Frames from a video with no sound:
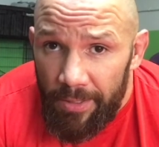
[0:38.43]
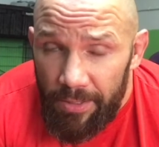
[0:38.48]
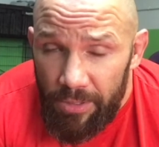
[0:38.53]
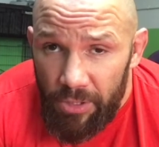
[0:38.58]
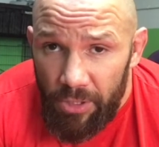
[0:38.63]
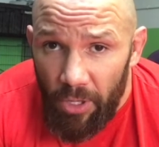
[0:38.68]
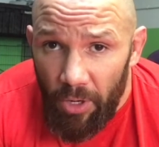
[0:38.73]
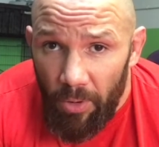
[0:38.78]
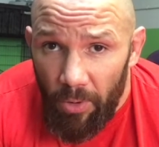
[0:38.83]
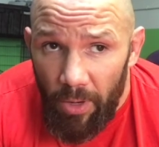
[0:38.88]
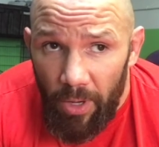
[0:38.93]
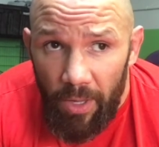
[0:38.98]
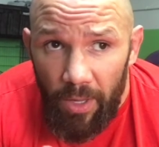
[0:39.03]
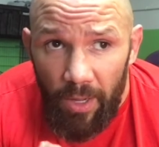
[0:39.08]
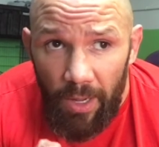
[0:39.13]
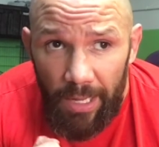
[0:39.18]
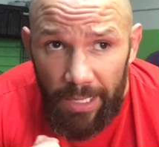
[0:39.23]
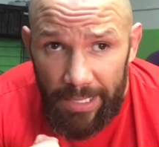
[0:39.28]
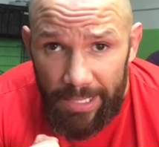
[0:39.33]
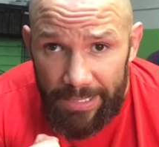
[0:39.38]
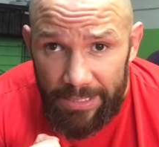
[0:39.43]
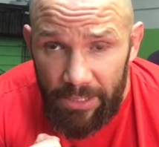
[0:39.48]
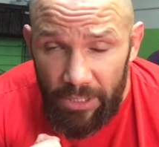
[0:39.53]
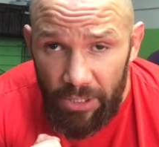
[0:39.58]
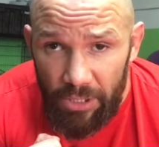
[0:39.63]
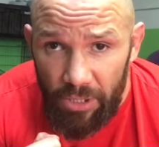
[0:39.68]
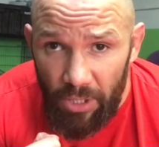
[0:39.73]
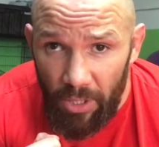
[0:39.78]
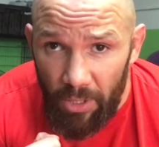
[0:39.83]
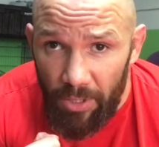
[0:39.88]
So I like
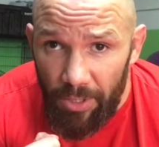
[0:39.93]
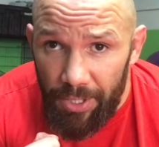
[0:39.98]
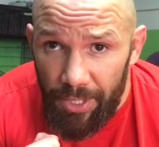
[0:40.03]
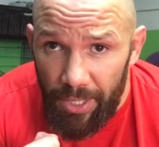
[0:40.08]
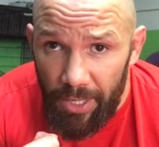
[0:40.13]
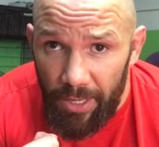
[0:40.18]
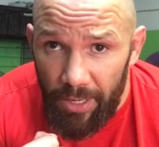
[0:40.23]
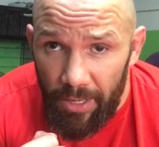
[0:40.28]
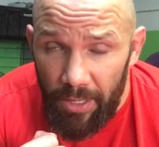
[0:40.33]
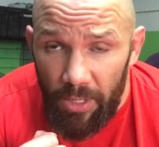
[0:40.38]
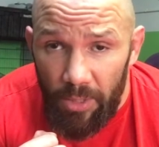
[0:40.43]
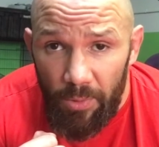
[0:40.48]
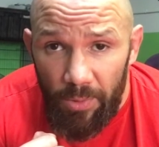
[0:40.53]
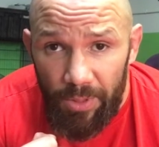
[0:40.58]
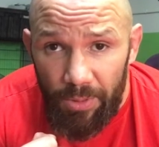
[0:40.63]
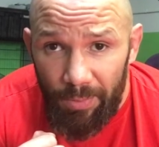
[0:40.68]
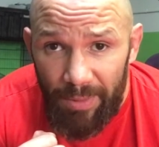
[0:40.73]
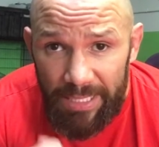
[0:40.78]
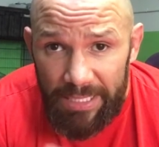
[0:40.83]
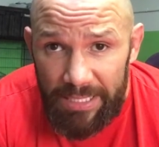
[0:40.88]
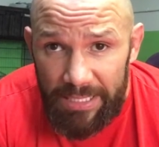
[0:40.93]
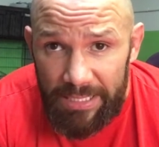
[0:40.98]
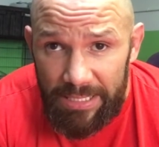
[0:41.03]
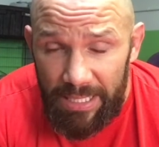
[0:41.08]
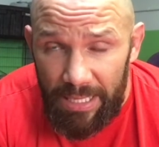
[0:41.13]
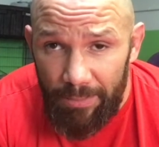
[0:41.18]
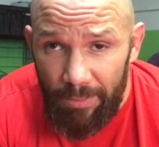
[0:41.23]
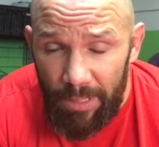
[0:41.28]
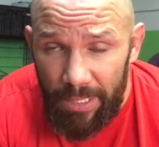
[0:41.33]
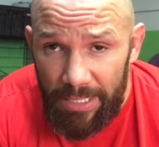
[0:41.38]
to start with basic
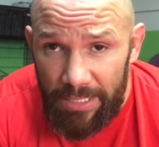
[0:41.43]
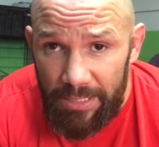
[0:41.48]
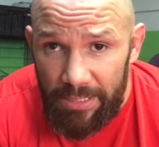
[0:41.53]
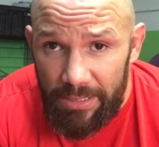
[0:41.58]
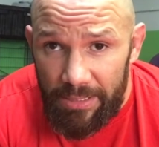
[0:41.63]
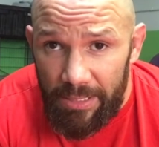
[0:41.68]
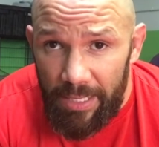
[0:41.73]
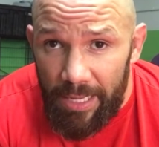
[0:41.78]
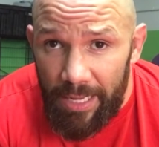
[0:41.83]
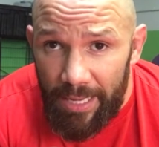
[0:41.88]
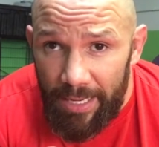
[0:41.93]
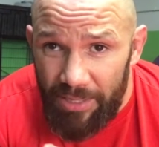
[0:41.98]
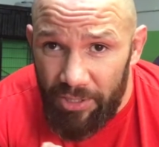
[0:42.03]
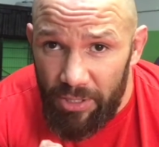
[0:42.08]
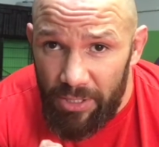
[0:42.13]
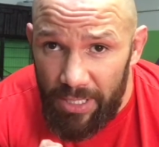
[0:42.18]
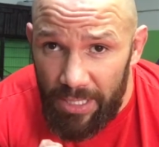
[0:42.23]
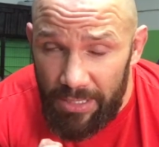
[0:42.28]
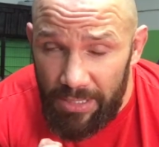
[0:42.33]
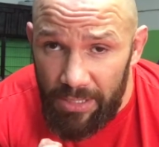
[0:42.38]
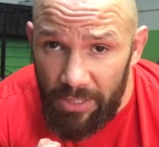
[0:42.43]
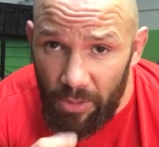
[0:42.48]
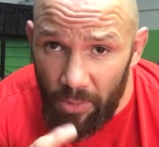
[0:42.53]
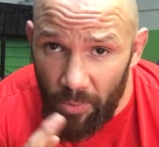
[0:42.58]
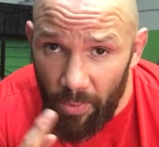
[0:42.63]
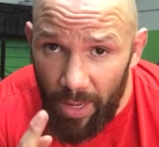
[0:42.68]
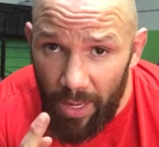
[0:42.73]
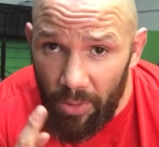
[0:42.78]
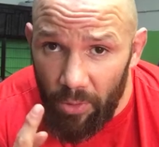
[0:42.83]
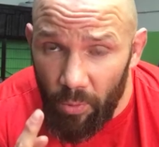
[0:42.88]
stabilizing exercises and
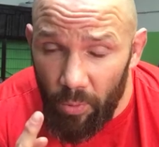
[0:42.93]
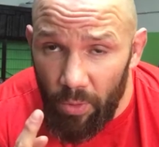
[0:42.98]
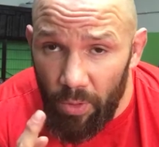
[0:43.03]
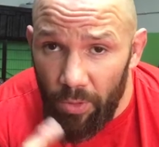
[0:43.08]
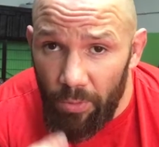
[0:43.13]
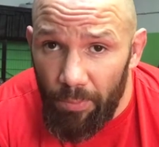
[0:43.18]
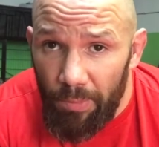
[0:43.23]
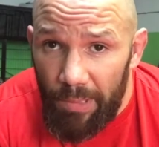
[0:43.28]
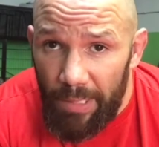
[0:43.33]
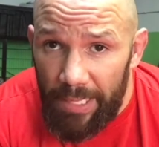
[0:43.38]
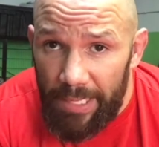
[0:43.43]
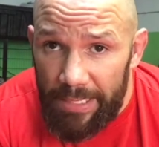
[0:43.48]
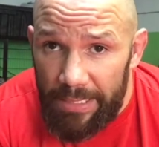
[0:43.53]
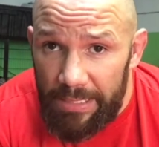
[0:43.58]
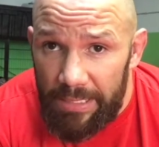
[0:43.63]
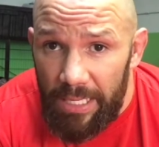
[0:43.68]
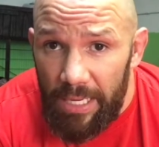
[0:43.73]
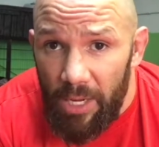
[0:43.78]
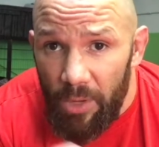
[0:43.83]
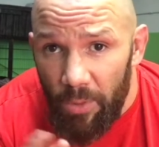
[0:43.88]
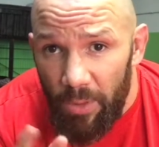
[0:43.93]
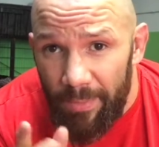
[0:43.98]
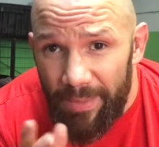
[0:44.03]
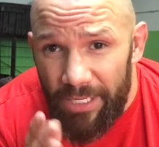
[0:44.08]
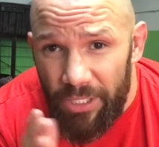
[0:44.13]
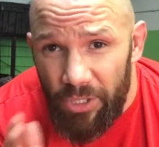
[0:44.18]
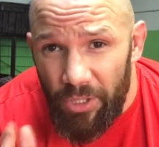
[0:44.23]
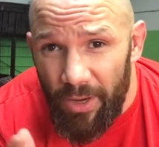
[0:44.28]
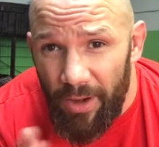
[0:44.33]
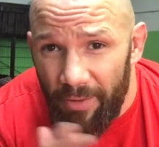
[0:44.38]
around the world planks. I want to
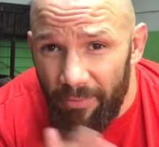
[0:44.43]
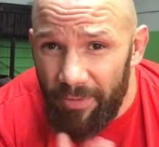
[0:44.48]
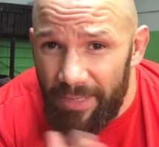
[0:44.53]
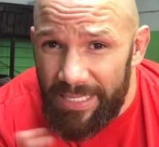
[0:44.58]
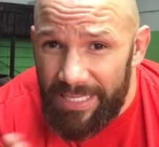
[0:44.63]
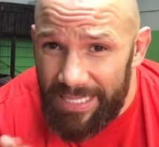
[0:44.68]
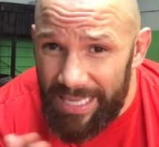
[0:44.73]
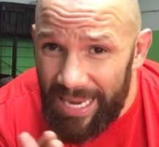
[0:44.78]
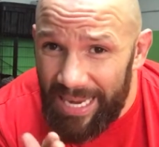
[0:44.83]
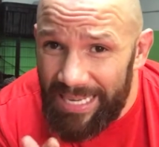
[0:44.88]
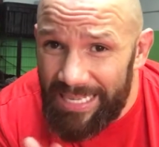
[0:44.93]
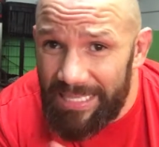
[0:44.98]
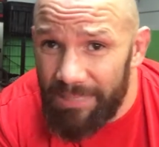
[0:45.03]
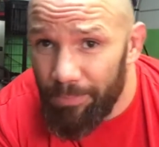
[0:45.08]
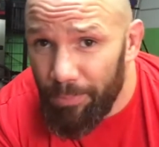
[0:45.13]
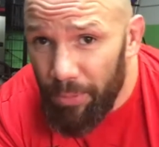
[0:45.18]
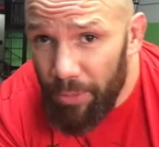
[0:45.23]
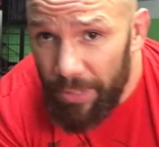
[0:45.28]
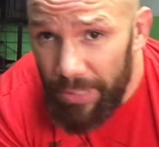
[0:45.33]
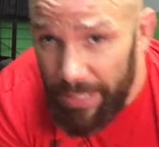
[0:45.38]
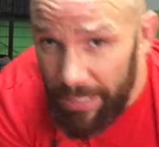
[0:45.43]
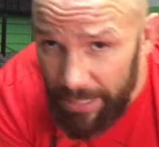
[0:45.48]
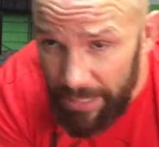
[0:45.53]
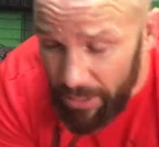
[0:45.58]
make sure every side is pretty